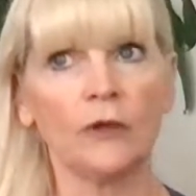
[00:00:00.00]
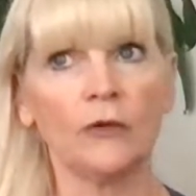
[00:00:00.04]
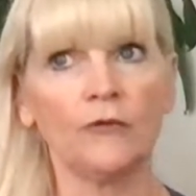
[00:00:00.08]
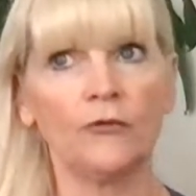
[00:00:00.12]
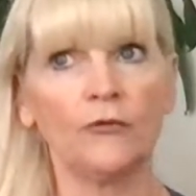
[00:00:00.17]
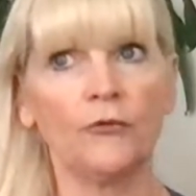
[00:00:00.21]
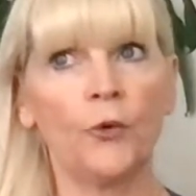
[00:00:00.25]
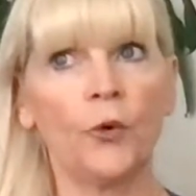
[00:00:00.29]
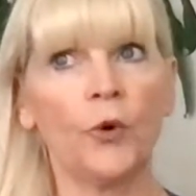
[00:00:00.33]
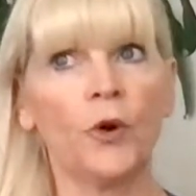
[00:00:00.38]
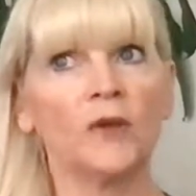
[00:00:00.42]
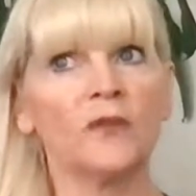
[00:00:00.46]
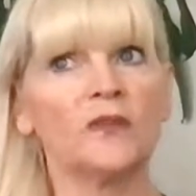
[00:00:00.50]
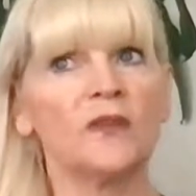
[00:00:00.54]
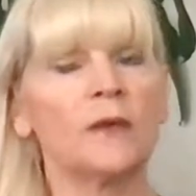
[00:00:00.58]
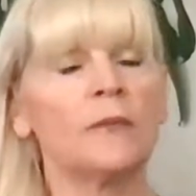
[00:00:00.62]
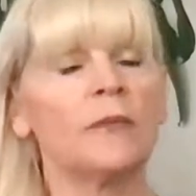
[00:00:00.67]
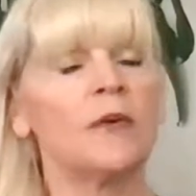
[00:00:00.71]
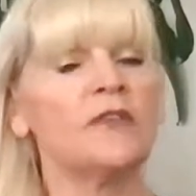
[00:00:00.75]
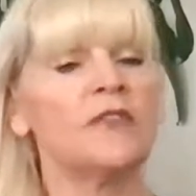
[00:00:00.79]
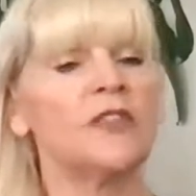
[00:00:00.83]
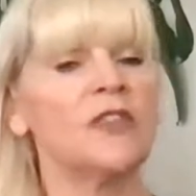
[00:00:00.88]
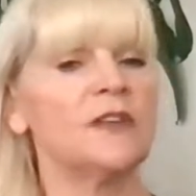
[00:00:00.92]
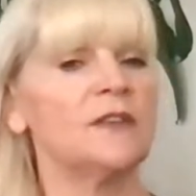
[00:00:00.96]
for some
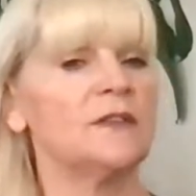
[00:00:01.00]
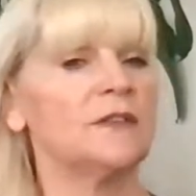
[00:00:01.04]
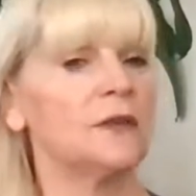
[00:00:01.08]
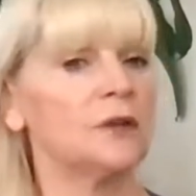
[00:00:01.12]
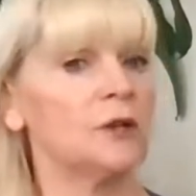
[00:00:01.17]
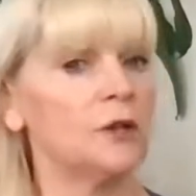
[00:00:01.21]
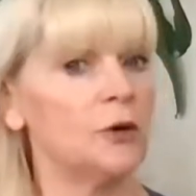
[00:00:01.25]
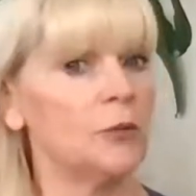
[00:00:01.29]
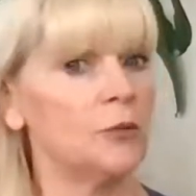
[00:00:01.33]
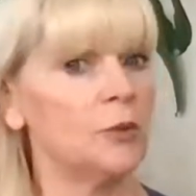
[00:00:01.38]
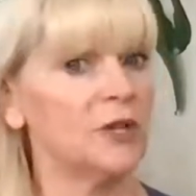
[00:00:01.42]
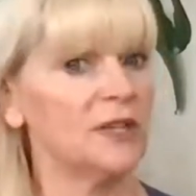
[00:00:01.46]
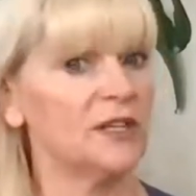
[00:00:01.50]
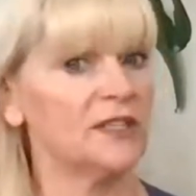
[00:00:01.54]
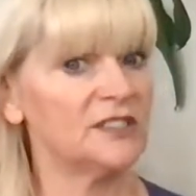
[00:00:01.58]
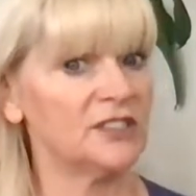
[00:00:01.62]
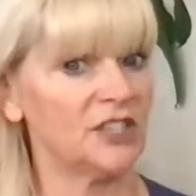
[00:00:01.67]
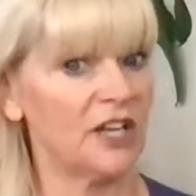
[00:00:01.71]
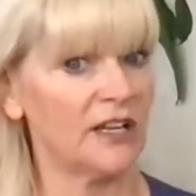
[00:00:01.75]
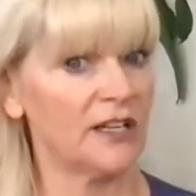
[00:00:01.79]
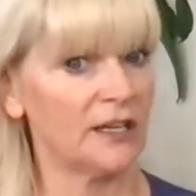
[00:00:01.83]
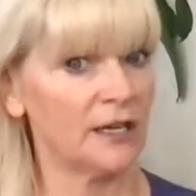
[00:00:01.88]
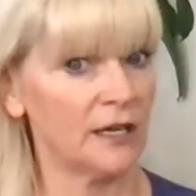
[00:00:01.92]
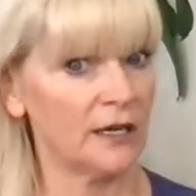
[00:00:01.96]
of these global
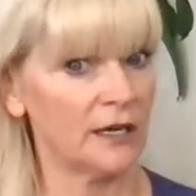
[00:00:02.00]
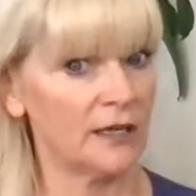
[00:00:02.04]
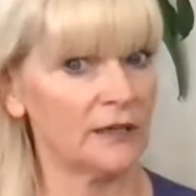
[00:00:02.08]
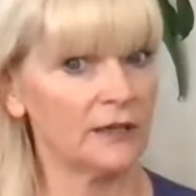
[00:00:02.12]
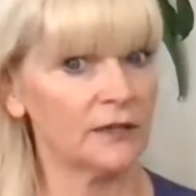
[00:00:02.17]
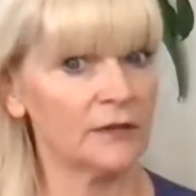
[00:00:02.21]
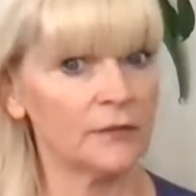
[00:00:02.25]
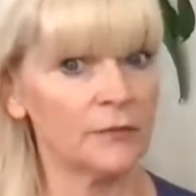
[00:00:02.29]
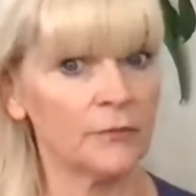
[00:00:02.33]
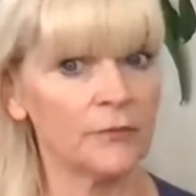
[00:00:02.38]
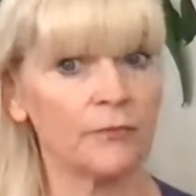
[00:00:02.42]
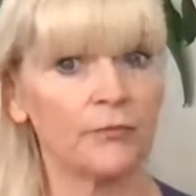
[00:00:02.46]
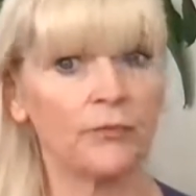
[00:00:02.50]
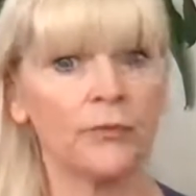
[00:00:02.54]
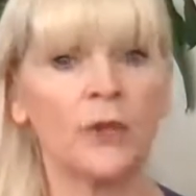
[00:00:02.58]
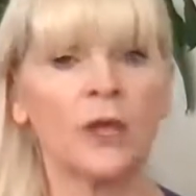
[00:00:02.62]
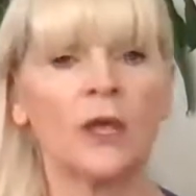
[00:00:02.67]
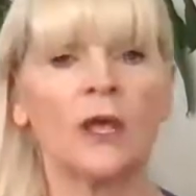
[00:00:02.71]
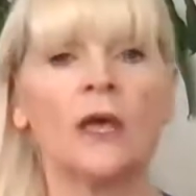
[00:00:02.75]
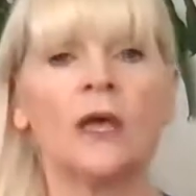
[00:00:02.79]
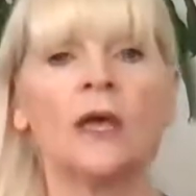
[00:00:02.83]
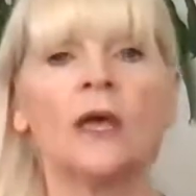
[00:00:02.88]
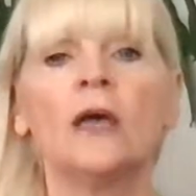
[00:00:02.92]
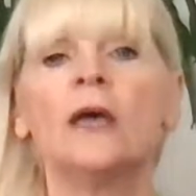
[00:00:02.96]
agendas,
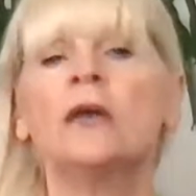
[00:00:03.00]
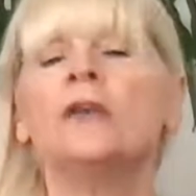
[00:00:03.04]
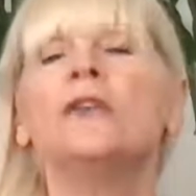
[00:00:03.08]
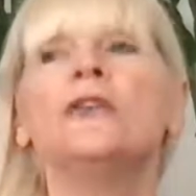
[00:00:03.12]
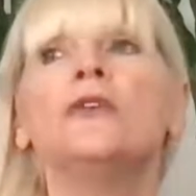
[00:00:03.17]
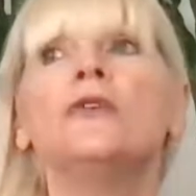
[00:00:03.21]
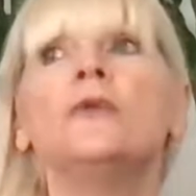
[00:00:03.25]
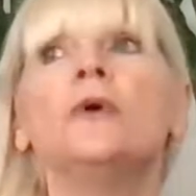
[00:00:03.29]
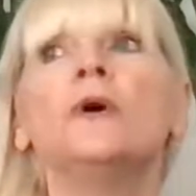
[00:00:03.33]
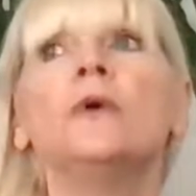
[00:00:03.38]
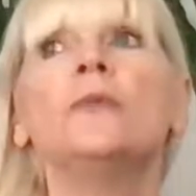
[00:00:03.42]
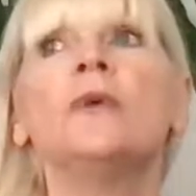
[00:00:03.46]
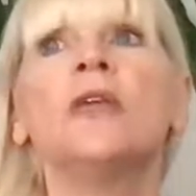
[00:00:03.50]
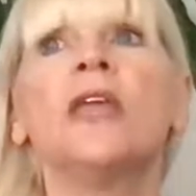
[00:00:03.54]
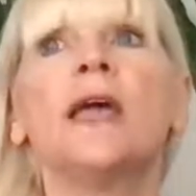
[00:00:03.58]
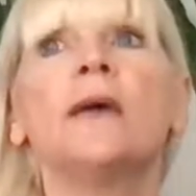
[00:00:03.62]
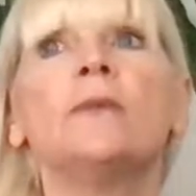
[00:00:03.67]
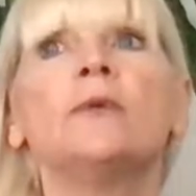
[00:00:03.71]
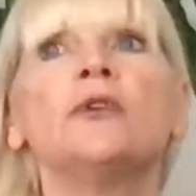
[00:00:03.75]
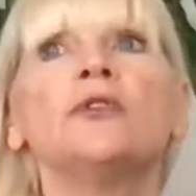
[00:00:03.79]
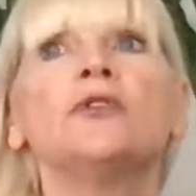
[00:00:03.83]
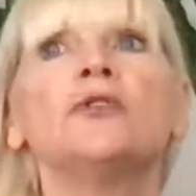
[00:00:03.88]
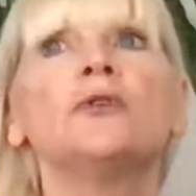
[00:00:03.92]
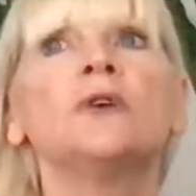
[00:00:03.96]
you will be
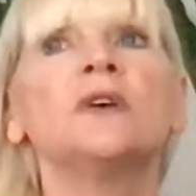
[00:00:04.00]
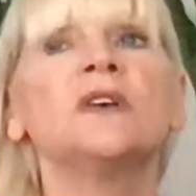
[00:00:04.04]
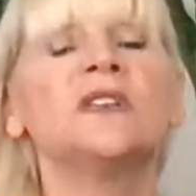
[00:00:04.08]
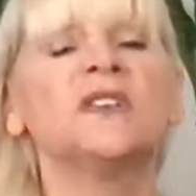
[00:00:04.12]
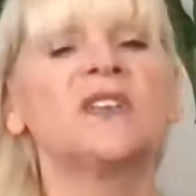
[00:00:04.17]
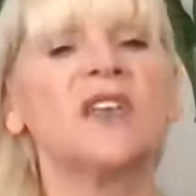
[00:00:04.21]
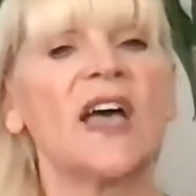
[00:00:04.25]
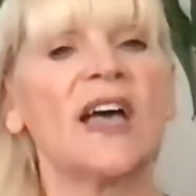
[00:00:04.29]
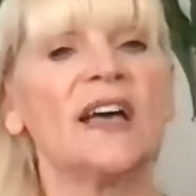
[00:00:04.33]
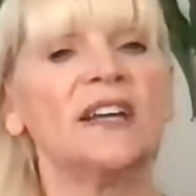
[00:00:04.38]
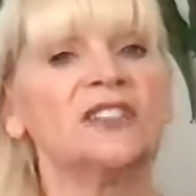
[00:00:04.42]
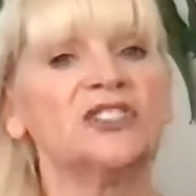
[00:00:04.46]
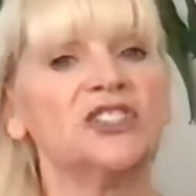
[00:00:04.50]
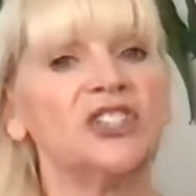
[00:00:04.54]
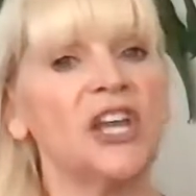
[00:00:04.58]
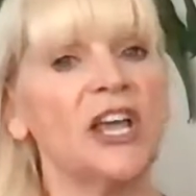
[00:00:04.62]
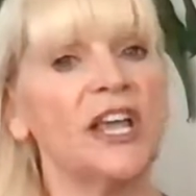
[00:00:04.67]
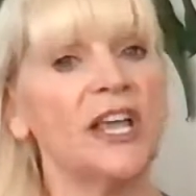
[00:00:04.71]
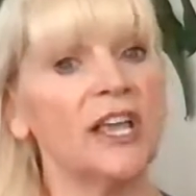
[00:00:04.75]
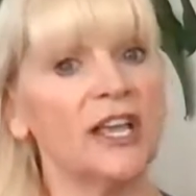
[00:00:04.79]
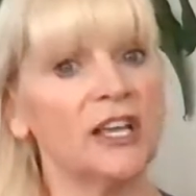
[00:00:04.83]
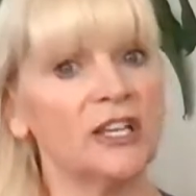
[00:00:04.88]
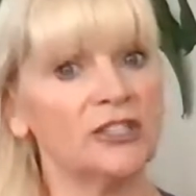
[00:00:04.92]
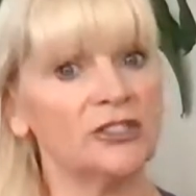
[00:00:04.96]
able to exact
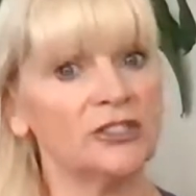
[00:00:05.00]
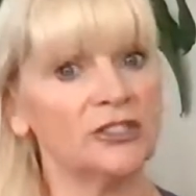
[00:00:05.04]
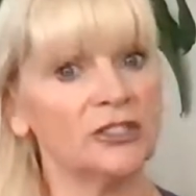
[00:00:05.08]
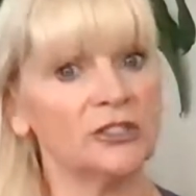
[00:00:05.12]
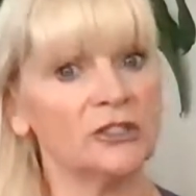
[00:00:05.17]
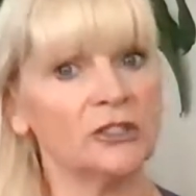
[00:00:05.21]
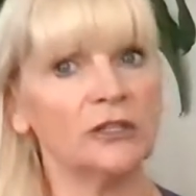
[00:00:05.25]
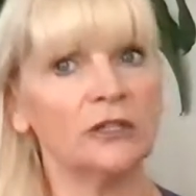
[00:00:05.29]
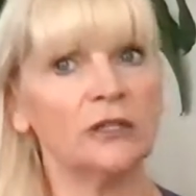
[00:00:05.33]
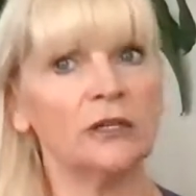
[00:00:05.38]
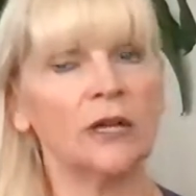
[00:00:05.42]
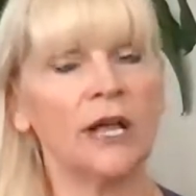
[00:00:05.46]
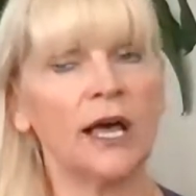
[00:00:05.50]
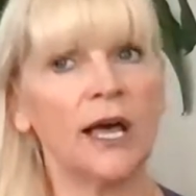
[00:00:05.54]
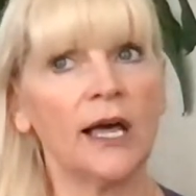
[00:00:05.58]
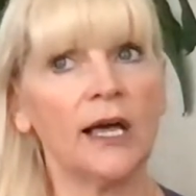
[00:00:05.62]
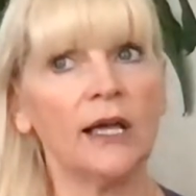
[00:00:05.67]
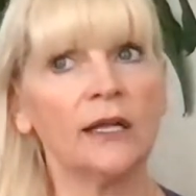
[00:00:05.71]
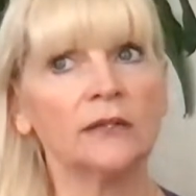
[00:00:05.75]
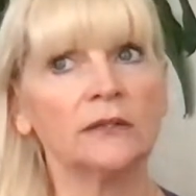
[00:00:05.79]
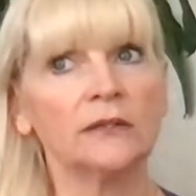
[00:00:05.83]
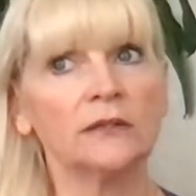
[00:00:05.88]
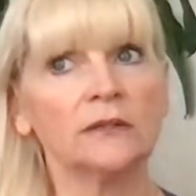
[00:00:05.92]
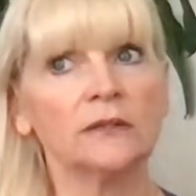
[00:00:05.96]
change,
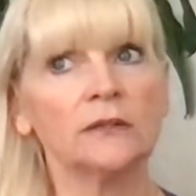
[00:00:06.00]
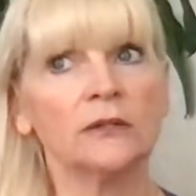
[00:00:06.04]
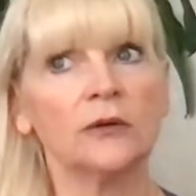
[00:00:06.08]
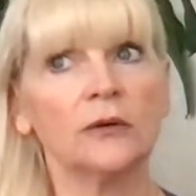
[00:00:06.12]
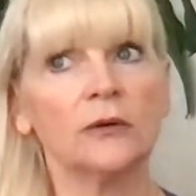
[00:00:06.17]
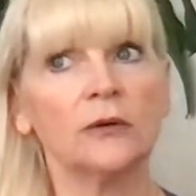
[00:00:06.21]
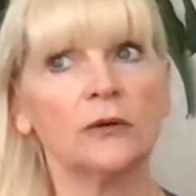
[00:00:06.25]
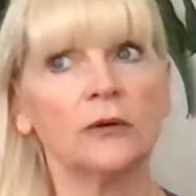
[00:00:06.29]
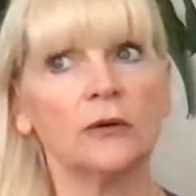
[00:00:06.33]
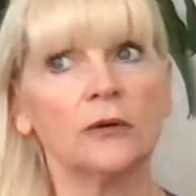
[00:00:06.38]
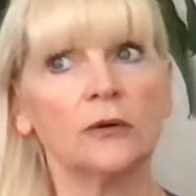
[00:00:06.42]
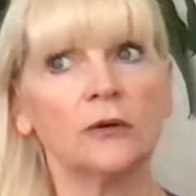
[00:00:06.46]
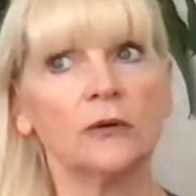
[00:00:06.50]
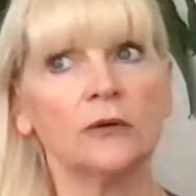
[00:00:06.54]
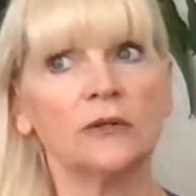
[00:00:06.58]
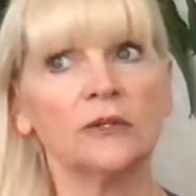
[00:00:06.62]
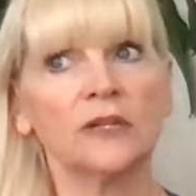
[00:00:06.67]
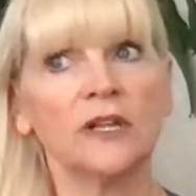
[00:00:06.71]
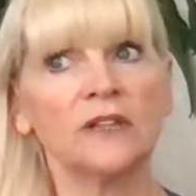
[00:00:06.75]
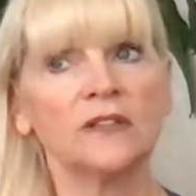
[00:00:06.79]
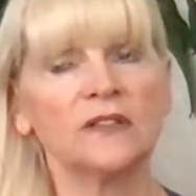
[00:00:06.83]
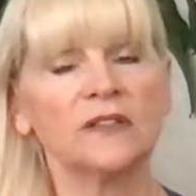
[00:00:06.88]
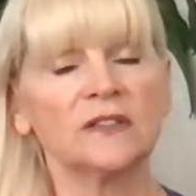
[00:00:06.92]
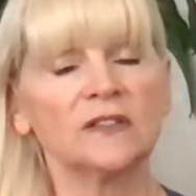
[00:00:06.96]
not
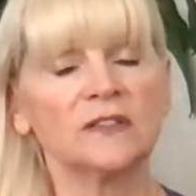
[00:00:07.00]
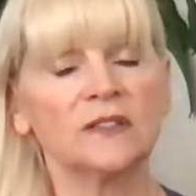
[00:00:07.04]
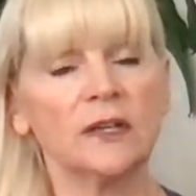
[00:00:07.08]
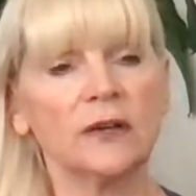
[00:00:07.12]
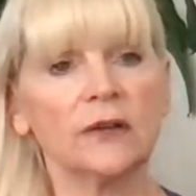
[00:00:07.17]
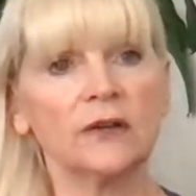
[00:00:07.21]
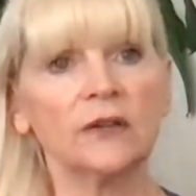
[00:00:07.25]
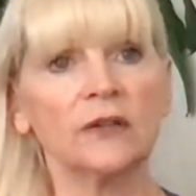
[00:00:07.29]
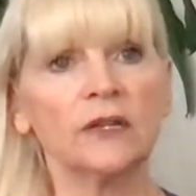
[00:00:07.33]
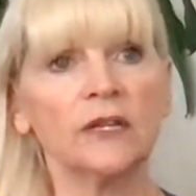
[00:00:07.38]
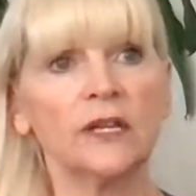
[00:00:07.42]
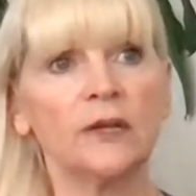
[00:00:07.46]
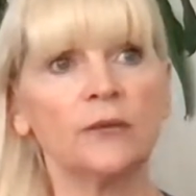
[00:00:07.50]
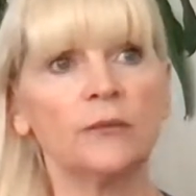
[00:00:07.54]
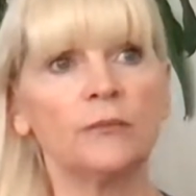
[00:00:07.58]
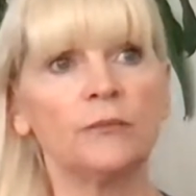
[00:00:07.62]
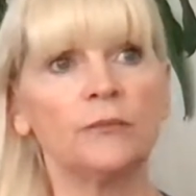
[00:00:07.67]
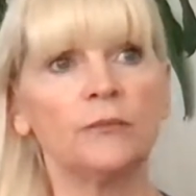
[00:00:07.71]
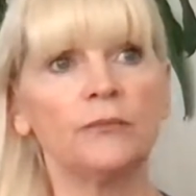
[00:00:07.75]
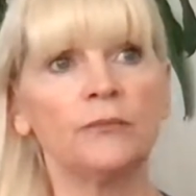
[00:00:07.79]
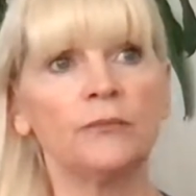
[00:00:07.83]
necessarily